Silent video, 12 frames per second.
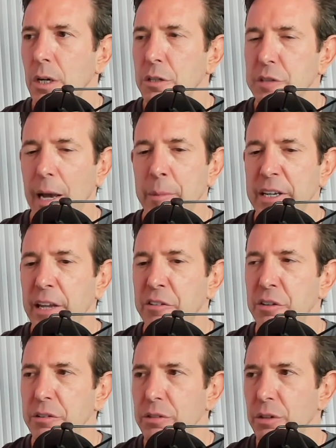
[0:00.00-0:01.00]
So how many kids
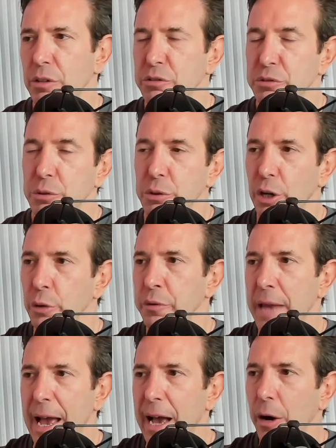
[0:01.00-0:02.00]
does Girls Who Code
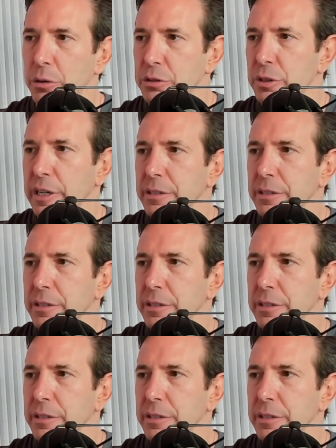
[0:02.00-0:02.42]
now train?